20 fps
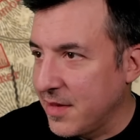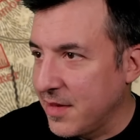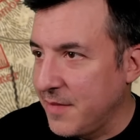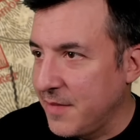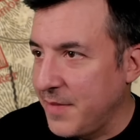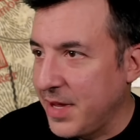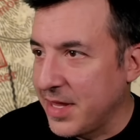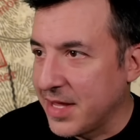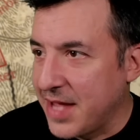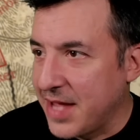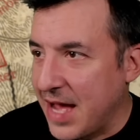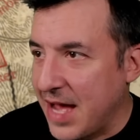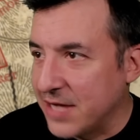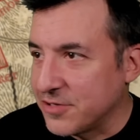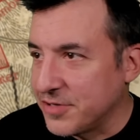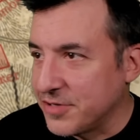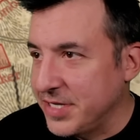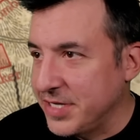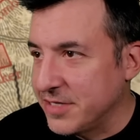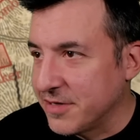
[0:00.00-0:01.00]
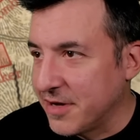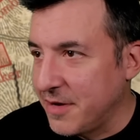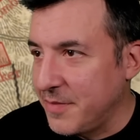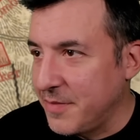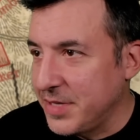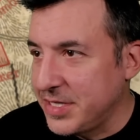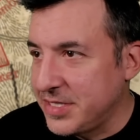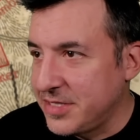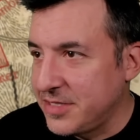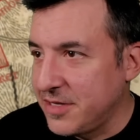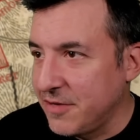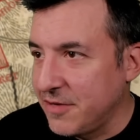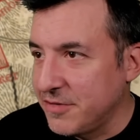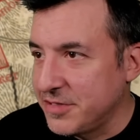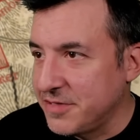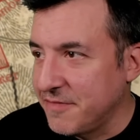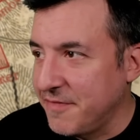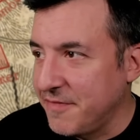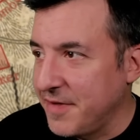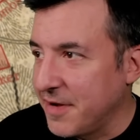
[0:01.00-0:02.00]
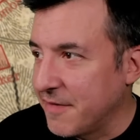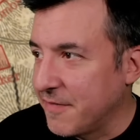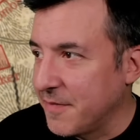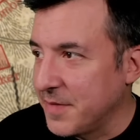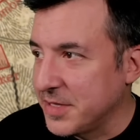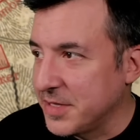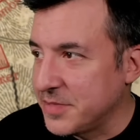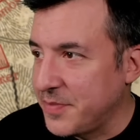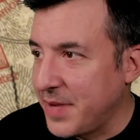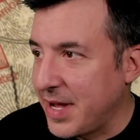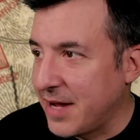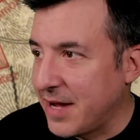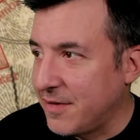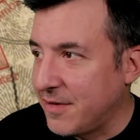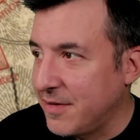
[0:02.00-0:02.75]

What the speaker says: Man, the casualties are going to be so severe from this battle.